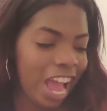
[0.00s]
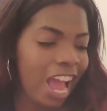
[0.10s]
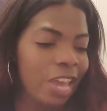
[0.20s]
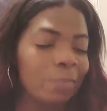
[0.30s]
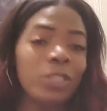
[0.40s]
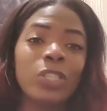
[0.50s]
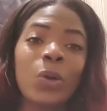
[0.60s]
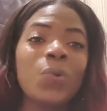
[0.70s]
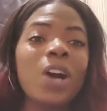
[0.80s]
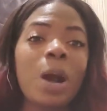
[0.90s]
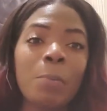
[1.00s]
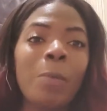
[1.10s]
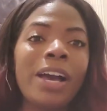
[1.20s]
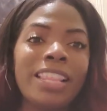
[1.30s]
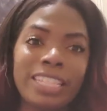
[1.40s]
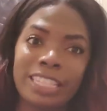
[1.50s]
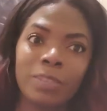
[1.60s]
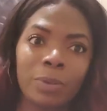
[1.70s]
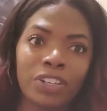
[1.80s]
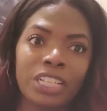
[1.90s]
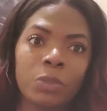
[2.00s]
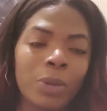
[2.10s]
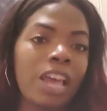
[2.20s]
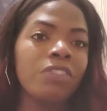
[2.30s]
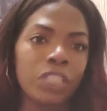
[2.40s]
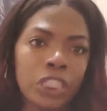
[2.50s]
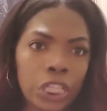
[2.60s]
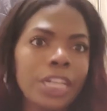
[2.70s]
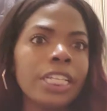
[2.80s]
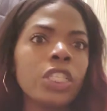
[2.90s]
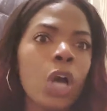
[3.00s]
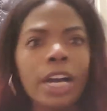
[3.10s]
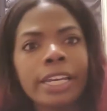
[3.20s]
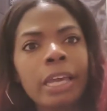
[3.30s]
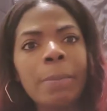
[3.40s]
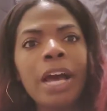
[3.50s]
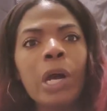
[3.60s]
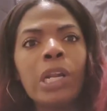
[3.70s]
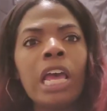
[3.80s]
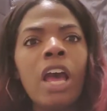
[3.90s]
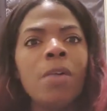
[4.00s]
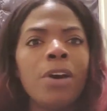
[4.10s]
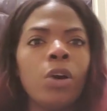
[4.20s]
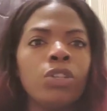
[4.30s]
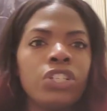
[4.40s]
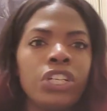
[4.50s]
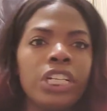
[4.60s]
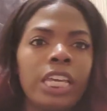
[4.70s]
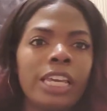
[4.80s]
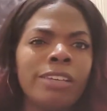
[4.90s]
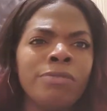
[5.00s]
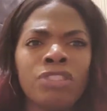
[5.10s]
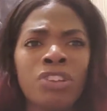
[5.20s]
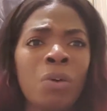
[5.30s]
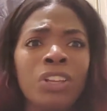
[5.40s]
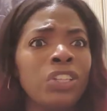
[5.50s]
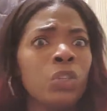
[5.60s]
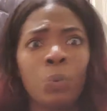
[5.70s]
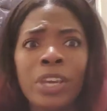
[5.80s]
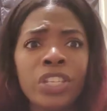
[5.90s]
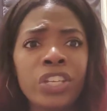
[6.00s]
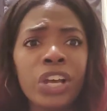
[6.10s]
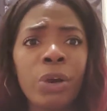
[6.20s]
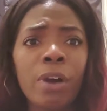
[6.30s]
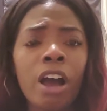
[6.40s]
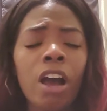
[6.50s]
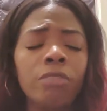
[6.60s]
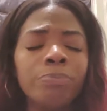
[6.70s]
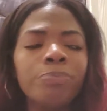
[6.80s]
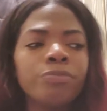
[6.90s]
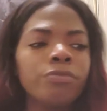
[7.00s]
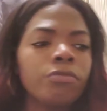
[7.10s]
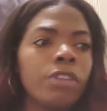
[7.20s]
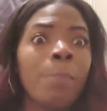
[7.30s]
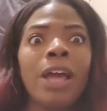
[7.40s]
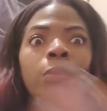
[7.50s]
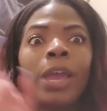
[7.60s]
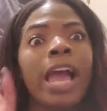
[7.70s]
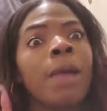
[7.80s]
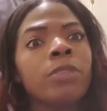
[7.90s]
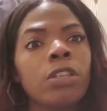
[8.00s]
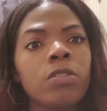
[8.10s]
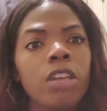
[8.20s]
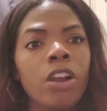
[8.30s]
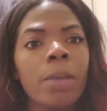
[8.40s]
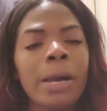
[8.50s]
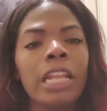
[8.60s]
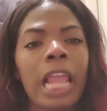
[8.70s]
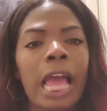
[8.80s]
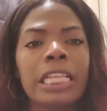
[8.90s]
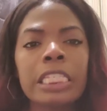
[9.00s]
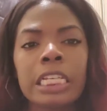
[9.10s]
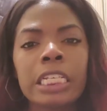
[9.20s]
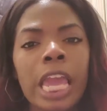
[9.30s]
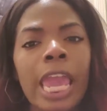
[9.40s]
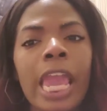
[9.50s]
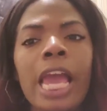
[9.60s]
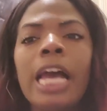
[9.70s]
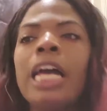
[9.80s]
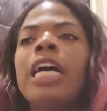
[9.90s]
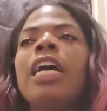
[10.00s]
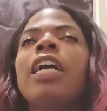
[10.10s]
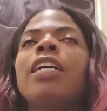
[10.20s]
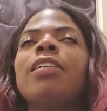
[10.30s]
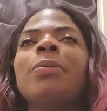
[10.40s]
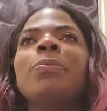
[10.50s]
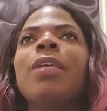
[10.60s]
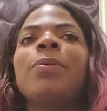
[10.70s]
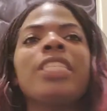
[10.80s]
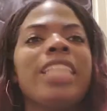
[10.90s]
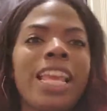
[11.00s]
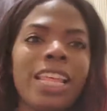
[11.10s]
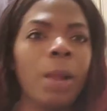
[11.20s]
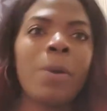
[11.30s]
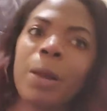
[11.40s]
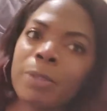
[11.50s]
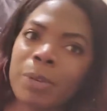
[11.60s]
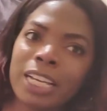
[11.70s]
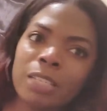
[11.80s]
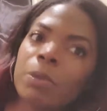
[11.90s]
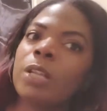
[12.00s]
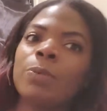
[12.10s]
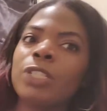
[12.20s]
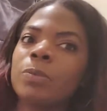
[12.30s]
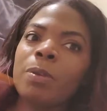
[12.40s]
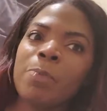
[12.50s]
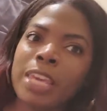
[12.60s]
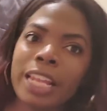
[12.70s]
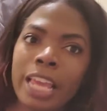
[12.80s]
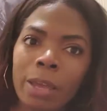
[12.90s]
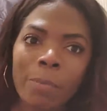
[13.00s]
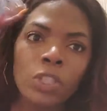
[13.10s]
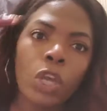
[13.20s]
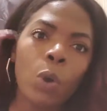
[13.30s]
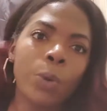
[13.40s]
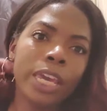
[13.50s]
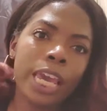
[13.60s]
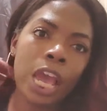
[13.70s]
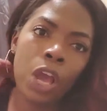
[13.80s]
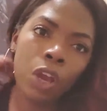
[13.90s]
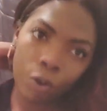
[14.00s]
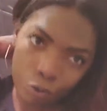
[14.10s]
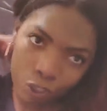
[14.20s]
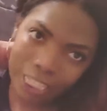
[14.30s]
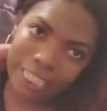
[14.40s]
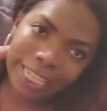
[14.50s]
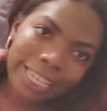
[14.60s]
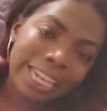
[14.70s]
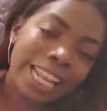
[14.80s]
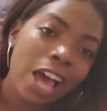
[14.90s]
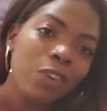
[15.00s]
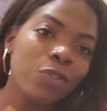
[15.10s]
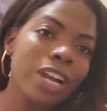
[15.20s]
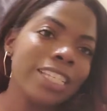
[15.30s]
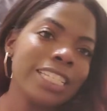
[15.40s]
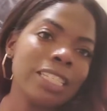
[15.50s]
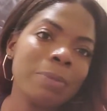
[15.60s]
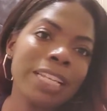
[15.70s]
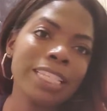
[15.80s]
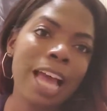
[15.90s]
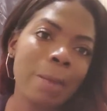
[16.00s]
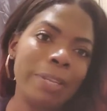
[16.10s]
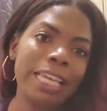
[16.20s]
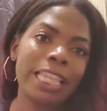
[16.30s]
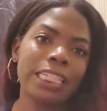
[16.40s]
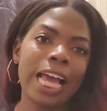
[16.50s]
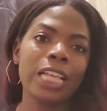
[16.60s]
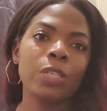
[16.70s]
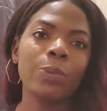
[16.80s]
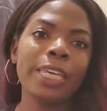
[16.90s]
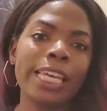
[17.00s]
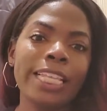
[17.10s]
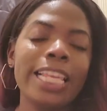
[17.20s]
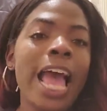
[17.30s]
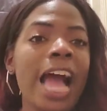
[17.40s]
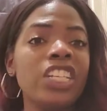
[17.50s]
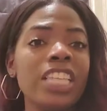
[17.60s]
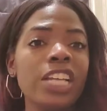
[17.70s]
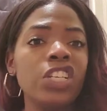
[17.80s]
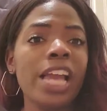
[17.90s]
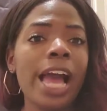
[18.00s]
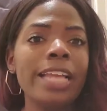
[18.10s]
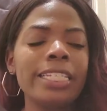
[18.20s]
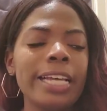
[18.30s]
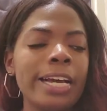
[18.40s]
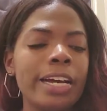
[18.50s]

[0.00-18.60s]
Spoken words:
I am so humbled by this experience. When I first started talking about my whole journey, it was only 2 weeks ago. By the way, I'm so sorry about last Sunday. It was the day that I promised my husband it would just be me and him, so we really did get a lot of rest and spending time together last weekend. I just actually got